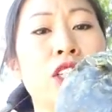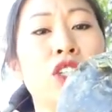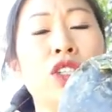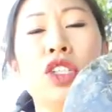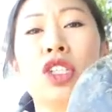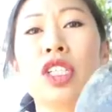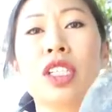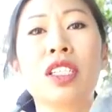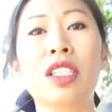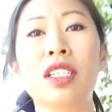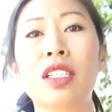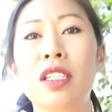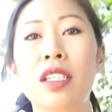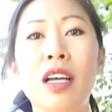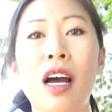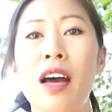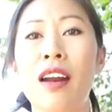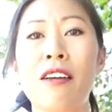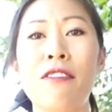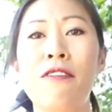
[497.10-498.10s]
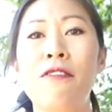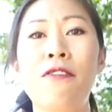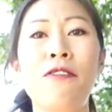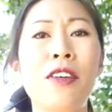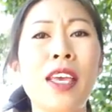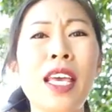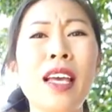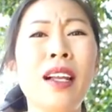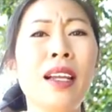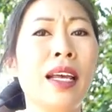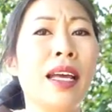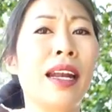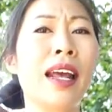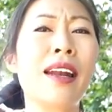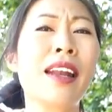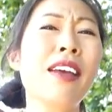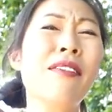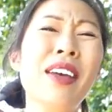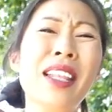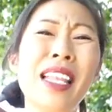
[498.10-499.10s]
You just gotta feel it,
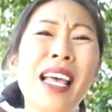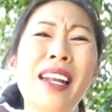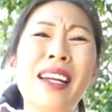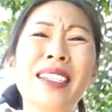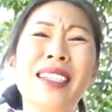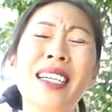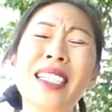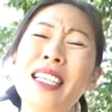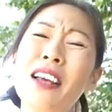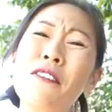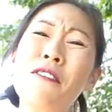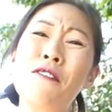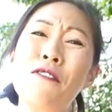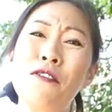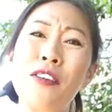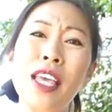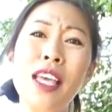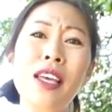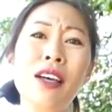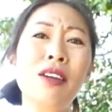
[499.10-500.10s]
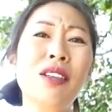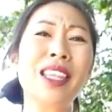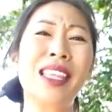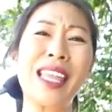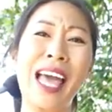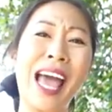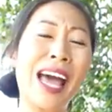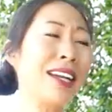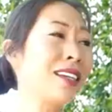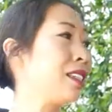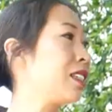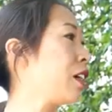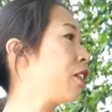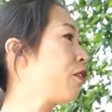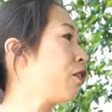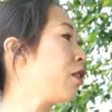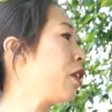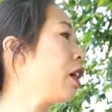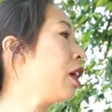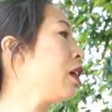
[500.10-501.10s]
and even then it doesn't feel that
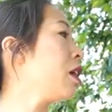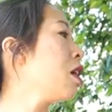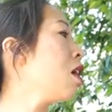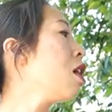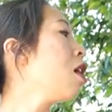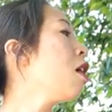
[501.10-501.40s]
different.